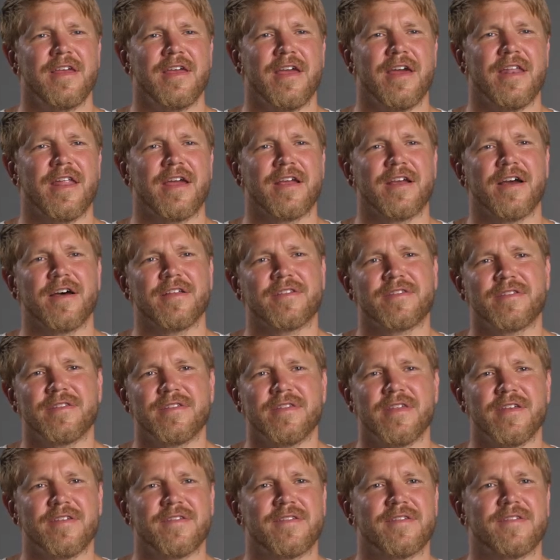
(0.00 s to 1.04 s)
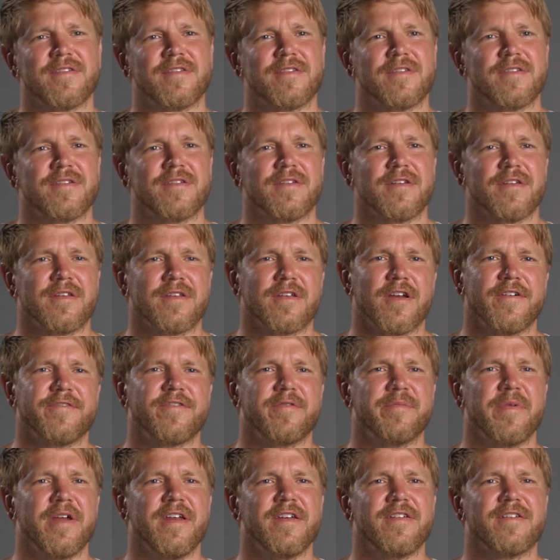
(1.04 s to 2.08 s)
And I got this
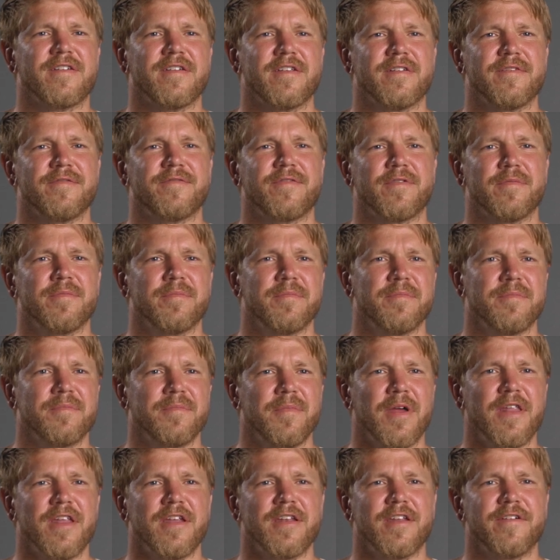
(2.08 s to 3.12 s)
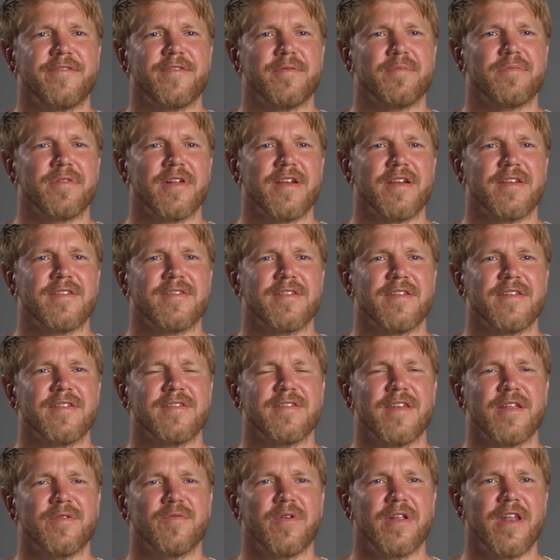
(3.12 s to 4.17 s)
confirmation from many different
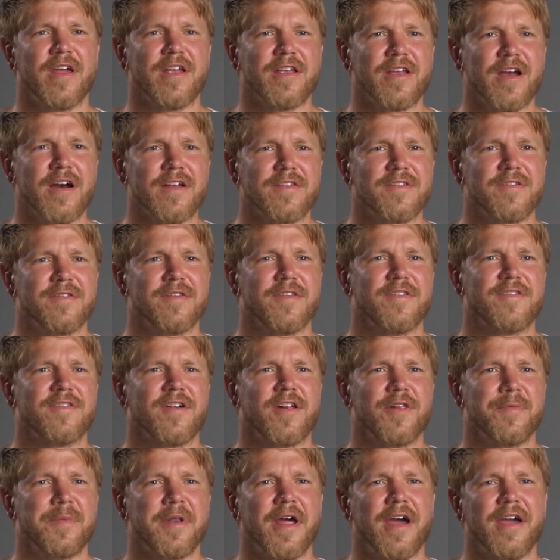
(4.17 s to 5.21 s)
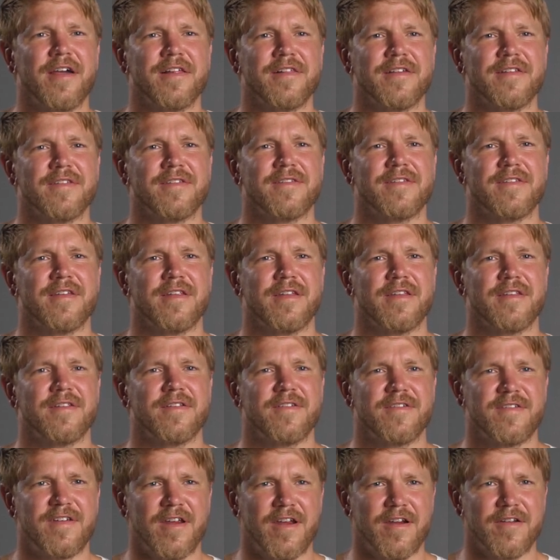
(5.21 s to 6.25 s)
places. And when I got to the Solomon Islands and
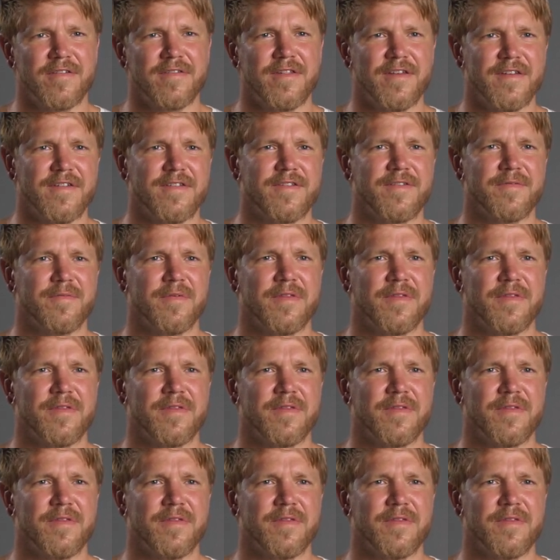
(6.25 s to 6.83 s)
shared this